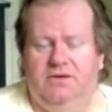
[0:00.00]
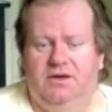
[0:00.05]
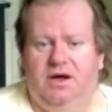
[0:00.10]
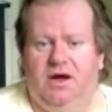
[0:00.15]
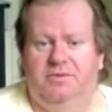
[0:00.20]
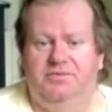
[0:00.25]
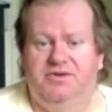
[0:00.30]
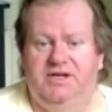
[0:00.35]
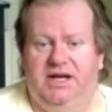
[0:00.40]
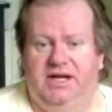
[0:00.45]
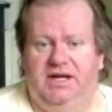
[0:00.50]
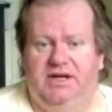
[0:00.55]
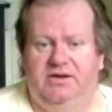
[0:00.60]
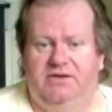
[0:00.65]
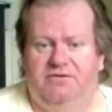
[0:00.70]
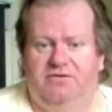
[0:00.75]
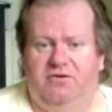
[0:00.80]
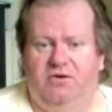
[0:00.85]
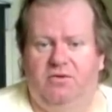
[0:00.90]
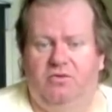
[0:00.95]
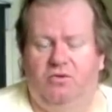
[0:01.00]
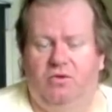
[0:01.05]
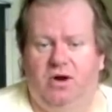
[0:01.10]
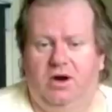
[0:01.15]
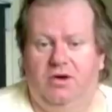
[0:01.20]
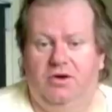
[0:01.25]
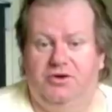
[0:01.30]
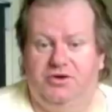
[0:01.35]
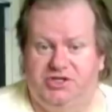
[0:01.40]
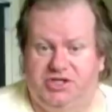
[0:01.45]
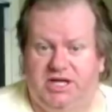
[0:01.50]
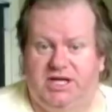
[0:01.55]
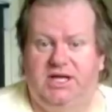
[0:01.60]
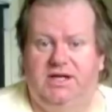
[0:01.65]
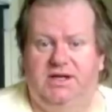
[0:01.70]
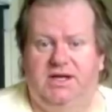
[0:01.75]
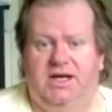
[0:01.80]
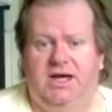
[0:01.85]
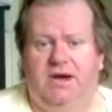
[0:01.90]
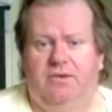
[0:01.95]
updating the firmware or
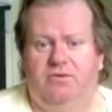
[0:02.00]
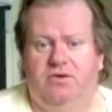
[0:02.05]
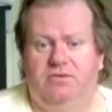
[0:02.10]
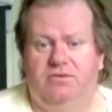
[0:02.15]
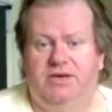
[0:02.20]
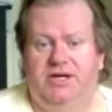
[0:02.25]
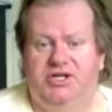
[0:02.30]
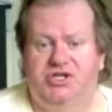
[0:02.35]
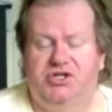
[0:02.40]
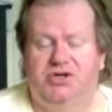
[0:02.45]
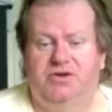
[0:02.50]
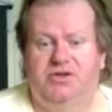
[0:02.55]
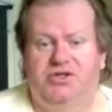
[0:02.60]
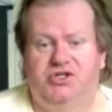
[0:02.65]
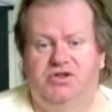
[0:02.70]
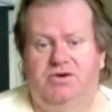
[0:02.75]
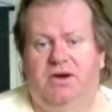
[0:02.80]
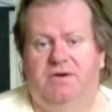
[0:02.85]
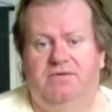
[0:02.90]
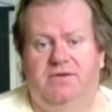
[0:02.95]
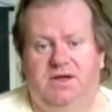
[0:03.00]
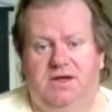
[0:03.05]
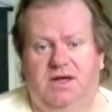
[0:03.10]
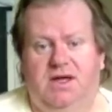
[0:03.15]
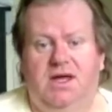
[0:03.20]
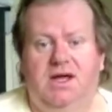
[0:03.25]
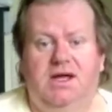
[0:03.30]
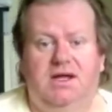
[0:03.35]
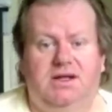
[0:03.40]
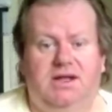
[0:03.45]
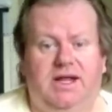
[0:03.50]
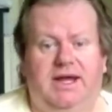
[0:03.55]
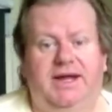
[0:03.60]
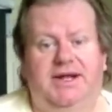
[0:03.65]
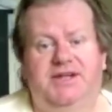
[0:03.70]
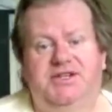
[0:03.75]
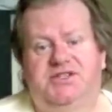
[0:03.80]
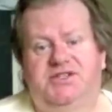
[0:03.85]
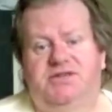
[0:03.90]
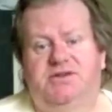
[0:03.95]
checking the camera to make sure that you have the
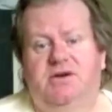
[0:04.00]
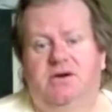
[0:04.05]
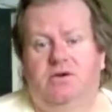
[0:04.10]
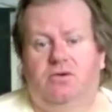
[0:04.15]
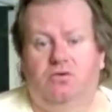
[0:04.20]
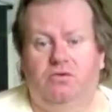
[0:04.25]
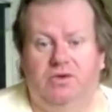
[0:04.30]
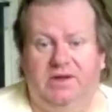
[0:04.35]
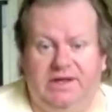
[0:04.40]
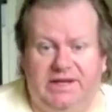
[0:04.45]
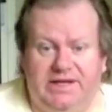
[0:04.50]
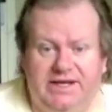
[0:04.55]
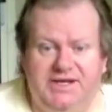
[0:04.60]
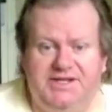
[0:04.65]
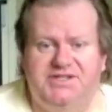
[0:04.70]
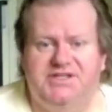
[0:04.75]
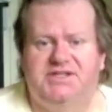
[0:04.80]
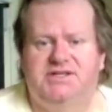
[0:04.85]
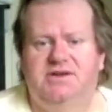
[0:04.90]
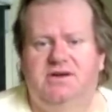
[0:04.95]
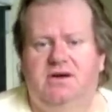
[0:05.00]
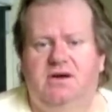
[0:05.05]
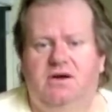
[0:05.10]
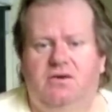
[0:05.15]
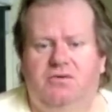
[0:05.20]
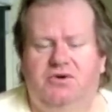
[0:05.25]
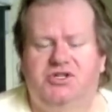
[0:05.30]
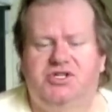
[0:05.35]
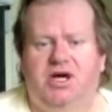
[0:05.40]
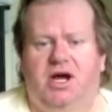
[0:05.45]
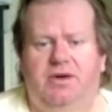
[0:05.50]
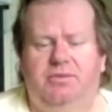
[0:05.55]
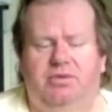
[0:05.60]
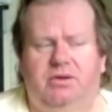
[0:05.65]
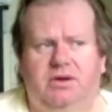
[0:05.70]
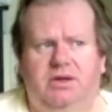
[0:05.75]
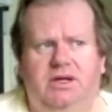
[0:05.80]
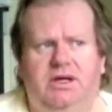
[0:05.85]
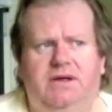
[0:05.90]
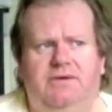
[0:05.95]
latest release, which I
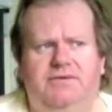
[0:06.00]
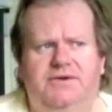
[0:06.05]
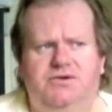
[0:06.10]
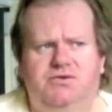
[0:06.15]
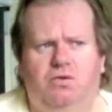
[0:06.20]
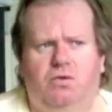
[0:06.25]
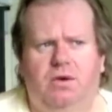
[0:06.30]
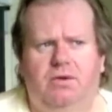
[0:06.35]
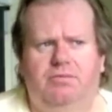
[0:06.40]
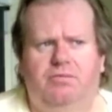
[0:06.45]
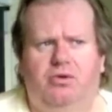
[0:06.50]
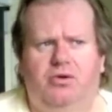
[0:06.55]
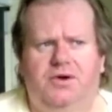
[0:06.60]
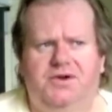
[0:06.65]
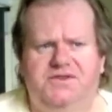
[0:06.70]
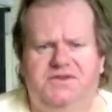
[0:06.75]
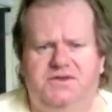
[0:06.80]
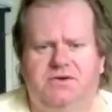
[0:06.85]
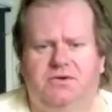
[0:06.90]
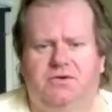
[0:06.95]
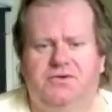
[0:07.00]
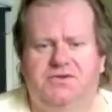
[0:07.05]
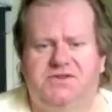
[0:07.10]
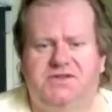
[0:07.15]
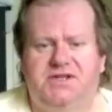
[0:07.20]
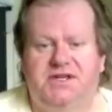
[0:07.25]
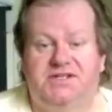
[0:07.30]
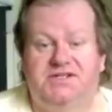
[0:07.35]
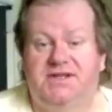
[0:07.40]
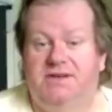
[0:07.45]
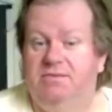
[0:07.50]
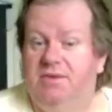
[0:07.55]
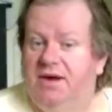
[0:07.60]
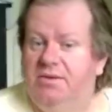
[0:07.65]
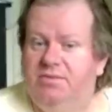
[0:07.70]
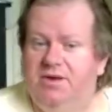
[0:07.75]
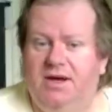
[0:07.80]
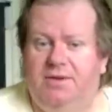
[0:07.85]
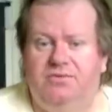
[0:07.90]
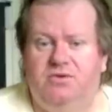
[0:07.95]
believe is 1.06. They may
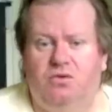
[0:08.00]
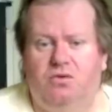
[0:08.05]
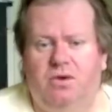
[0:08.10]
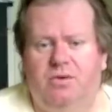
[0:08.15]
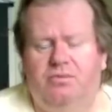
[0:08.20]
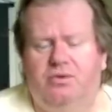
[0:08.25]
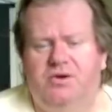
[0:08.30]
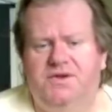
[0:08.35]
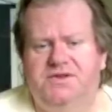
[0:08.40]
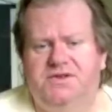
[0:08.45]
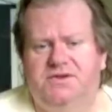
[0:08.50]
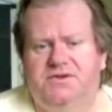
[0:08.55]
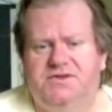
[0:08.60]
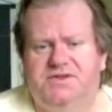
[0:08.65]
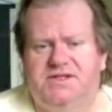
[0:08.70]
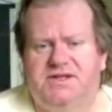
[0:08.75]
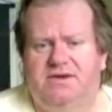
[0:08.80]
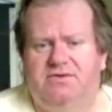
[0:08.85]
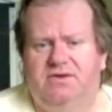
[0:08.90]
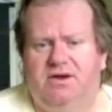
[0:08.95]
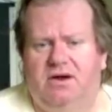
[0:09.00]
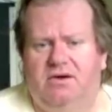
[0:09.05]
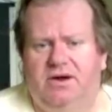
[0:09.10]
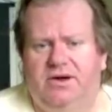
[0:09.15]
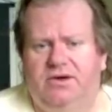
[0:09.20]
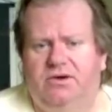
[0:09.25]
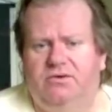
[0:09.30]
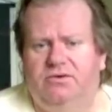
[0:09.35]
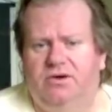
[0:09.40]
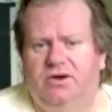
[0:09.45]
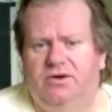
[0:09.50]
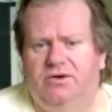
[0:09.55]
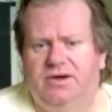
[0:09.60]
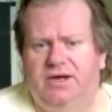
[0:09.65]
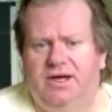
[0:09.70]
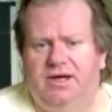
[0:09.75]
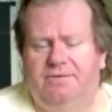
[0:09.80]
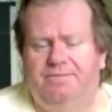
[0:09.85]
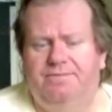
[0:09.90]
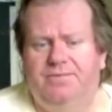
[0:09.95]
be up to 1.07 now, I don't know
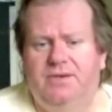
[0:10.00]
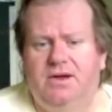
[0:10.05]
yet.